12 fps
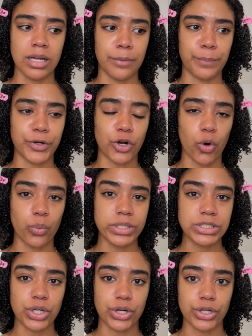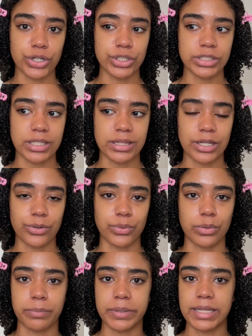but always heard that there
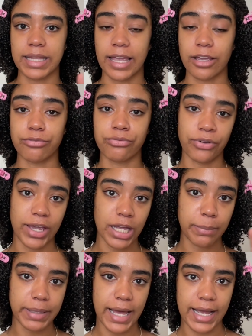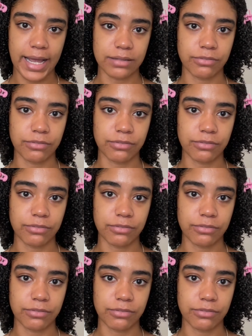would be like fake Black